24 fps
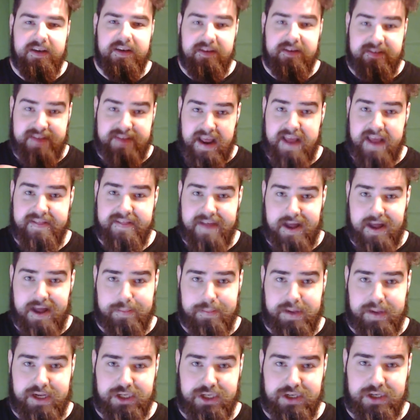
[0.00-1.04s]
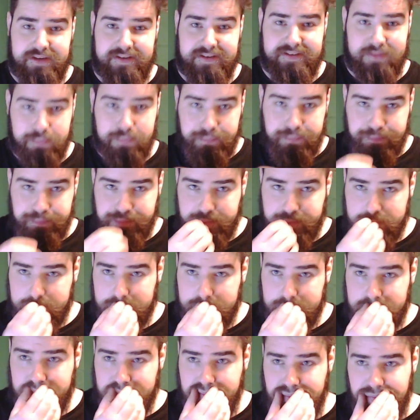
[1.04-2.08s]
Death animations.
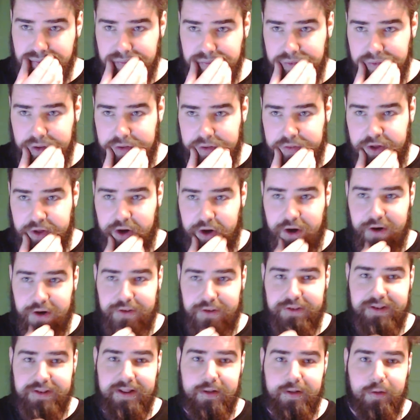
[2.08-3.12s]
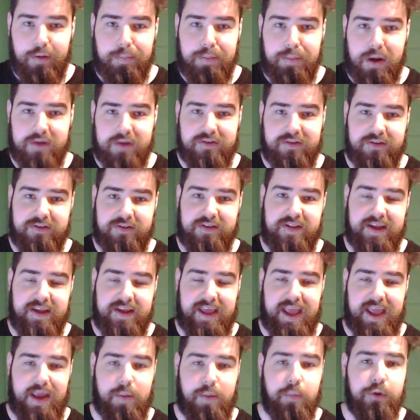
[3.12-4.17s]
There are little puzzles in the
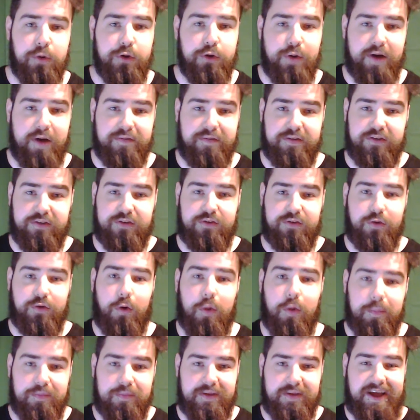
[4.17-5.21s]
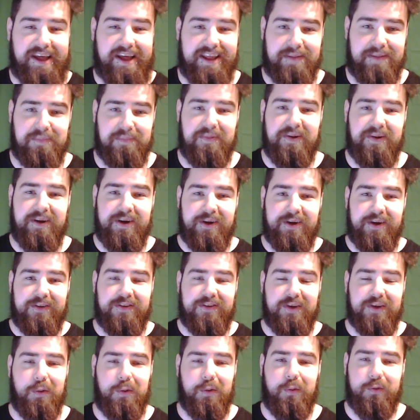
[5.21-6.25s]
game where you have to stop time
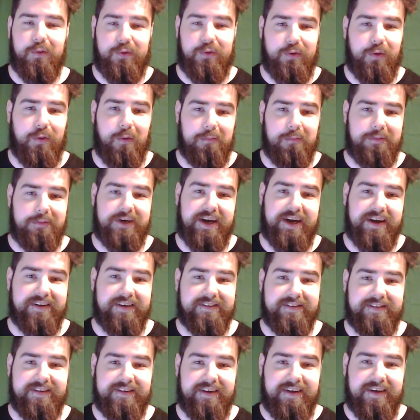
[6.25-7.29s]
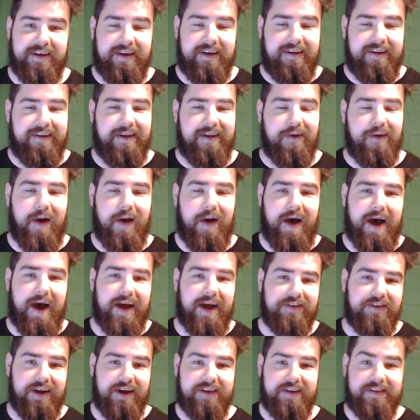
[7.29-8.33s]
to go through objects. Now, I
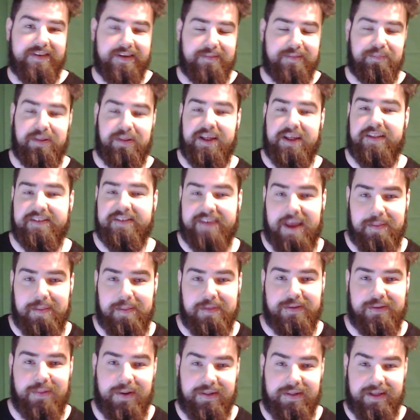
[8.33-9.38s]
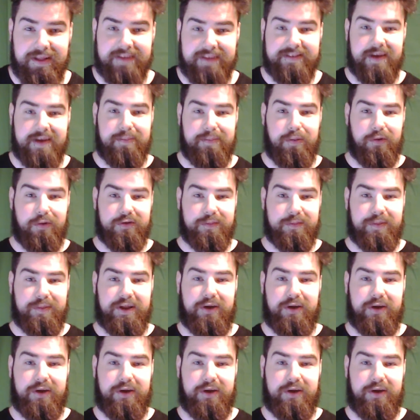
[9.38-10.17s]
tried to play this game as quickly as I possibly